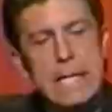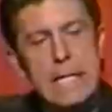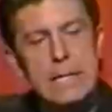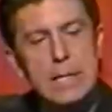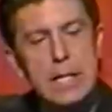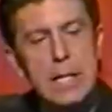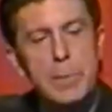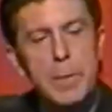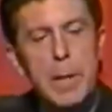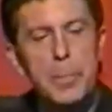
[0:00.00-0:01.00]
In
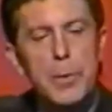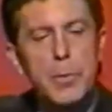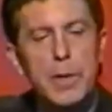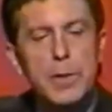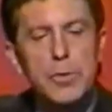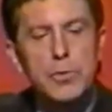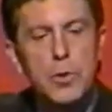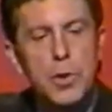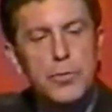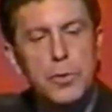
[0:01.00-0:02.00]
Teen People Reader's
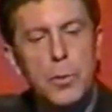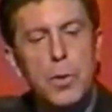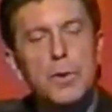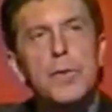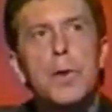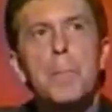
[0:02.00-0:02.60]
Choice Awards, the